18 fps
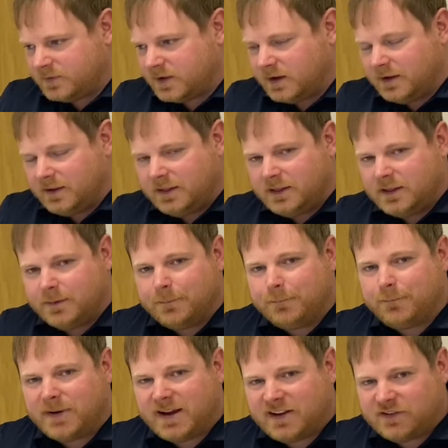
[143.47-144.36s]
The
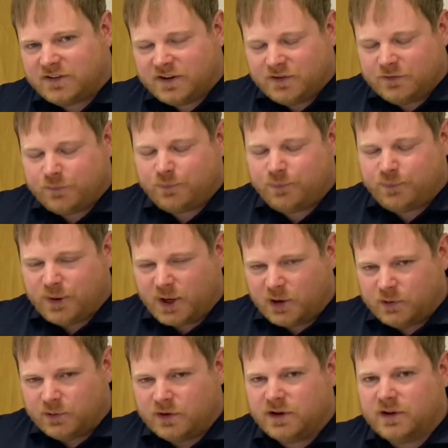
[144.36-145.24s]
massive
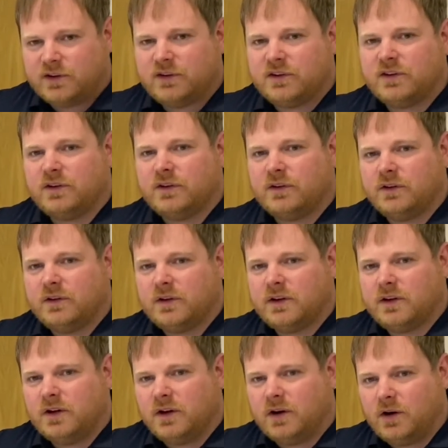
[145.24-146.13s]
bonus
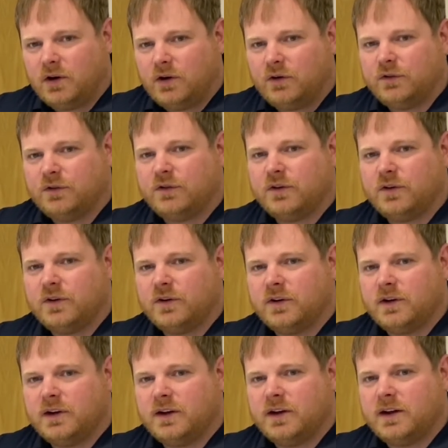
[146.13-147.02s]
of
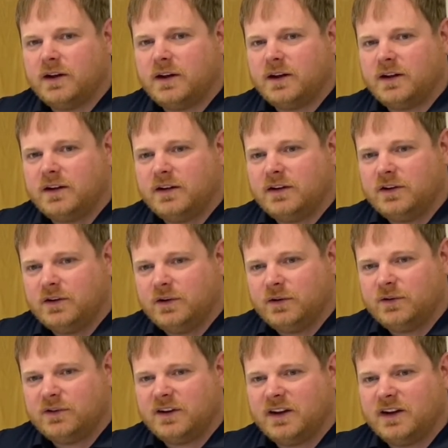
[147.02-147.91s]

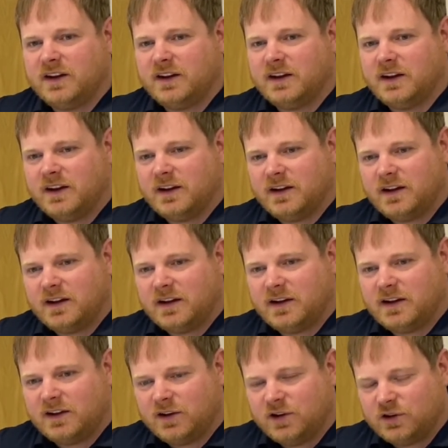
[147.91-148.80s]
using
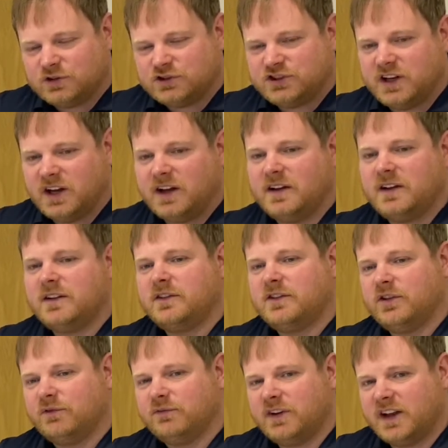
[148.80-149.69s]
a lodger
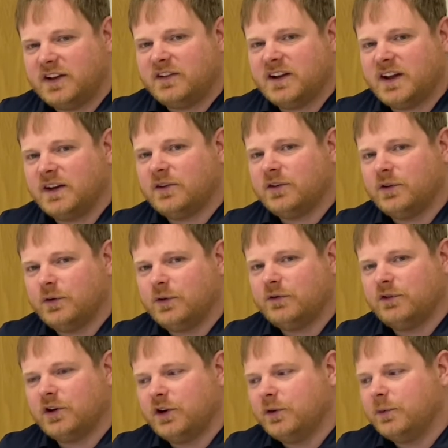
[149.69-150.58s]
to rent out your
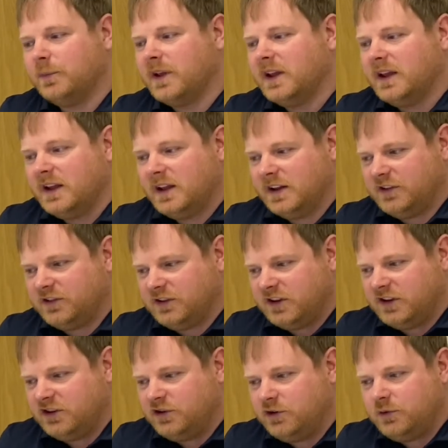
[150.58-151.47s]
room is that
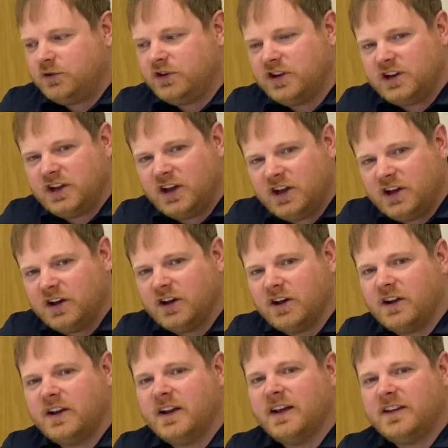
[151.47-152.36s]
you can
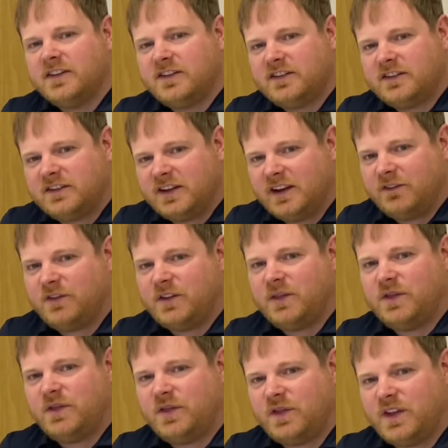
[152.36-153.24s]
earn
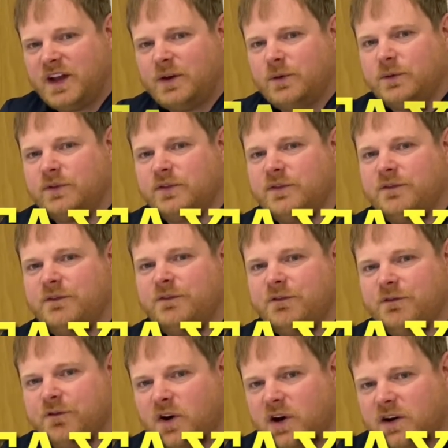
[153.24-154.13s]

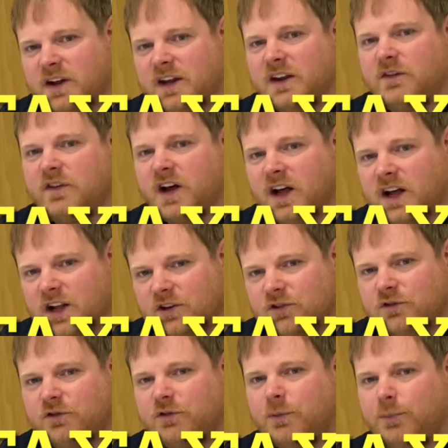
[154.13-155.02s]

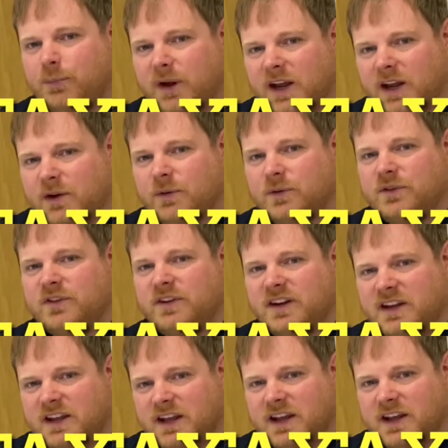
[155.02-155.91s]
£7,500 a
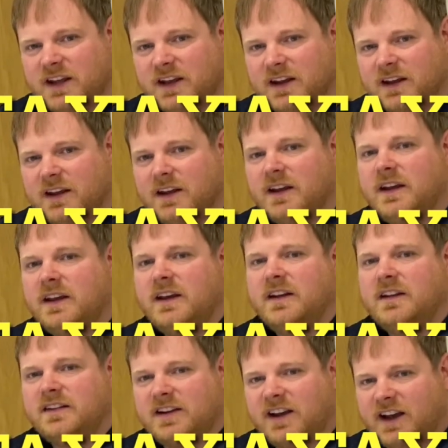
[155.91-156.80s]
year
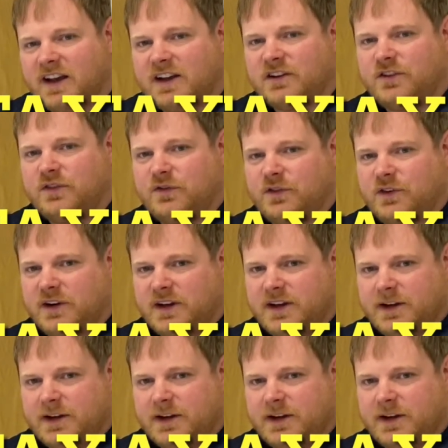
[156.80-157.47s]
tax-free.